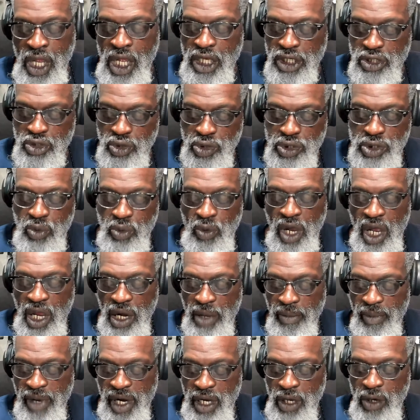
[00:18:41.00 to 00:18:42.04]
George Swan,
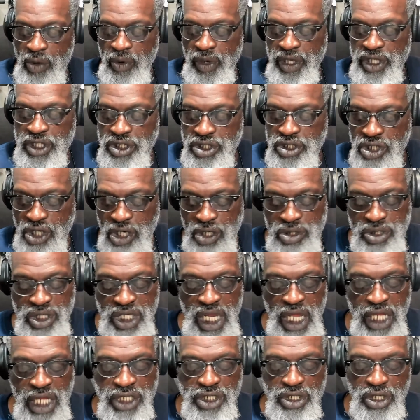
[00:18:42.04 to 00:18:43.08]
and Monty Grayson, Charles
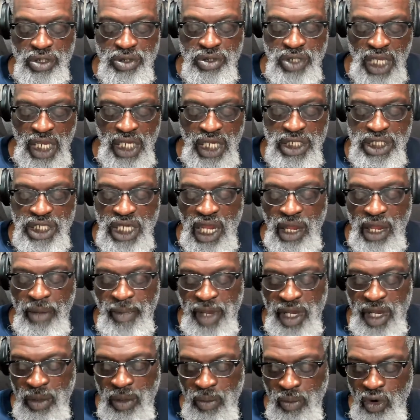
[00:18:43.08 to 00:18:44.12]
Scott, Charles A. Scott,
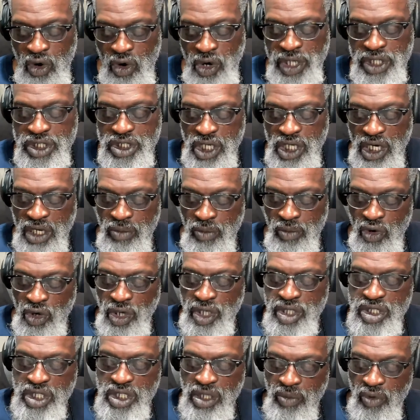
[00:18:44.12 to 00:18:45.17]
Michael Morgan, Charlie Morgan,
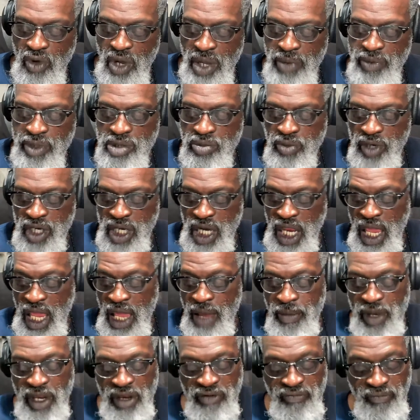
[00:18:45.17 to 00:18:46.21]
Sybil Evans
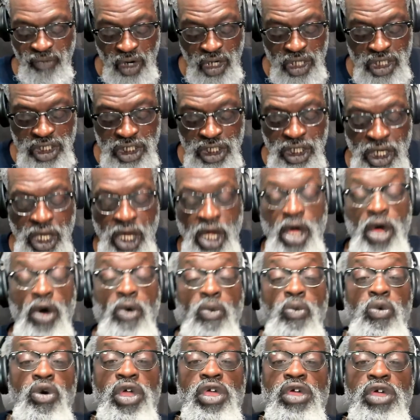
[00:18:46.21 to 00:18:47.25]
McNabb, Annie Ferguson,
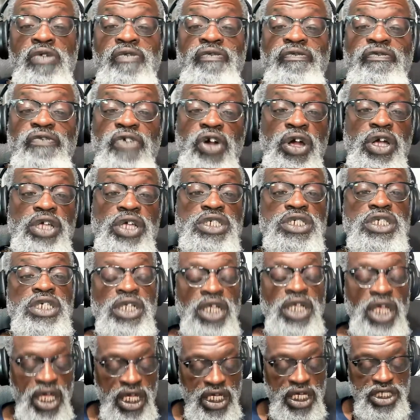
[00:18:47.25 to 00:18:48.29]
William Ferguson,
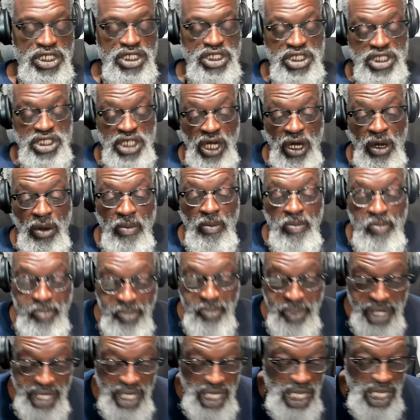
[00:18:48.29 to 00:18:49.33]

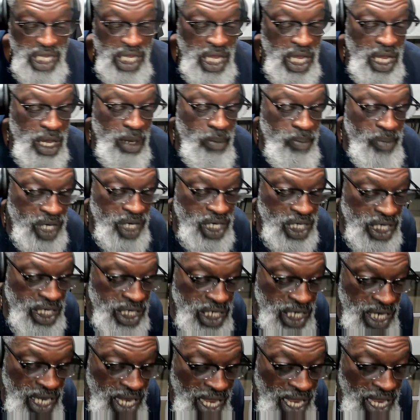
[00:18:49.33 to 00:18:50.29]
Shelby McClendon.